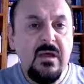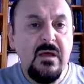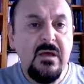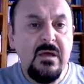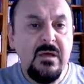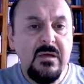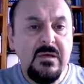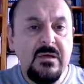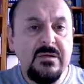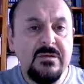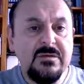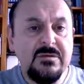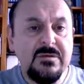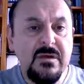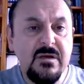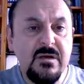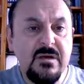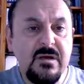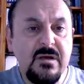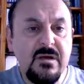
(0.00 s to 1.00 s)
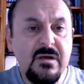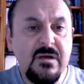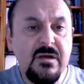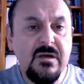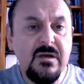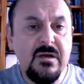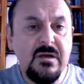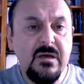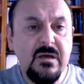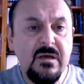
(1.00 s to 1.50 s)
it's
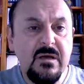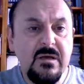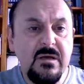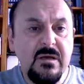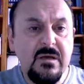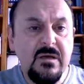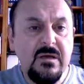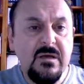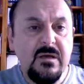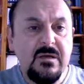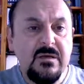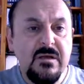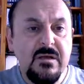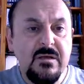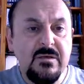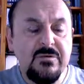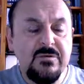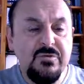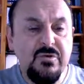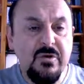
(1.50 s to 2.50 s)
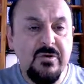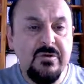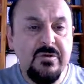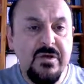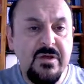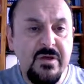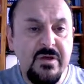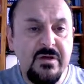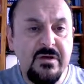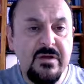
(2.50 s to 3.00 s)
returned
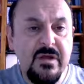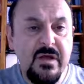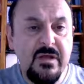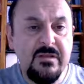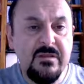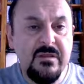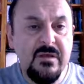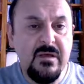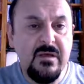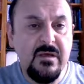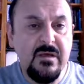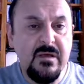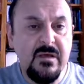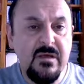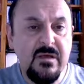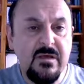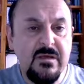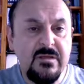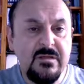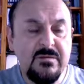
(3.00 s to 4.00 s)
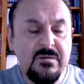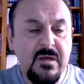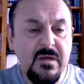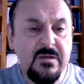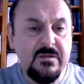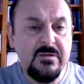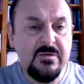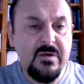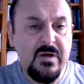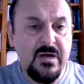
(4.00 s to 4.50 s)
here, and
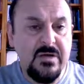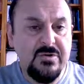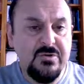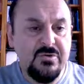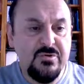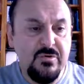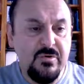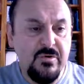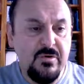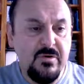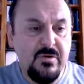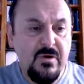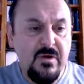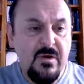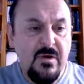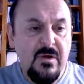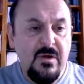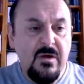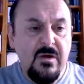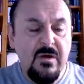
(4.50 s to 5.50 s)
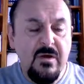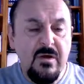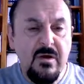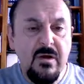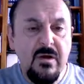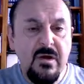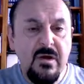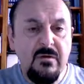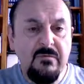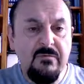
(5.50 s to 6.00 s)
it tries to
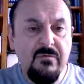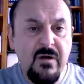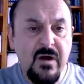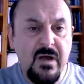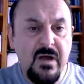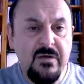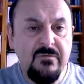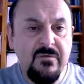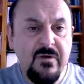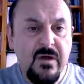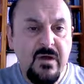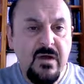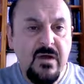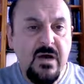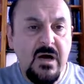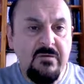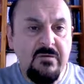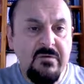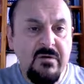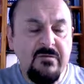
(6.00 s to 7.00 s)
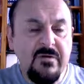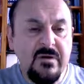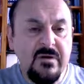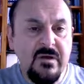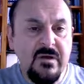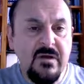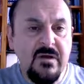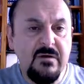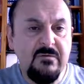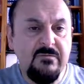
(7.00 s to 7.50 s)
5.
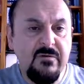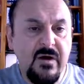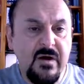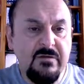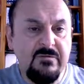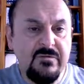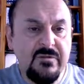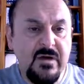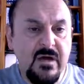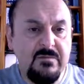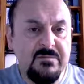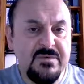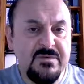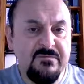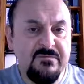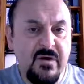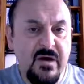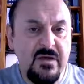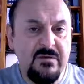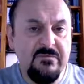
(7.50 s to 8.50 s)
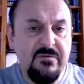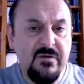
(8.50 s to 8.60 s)
However, 5 times 5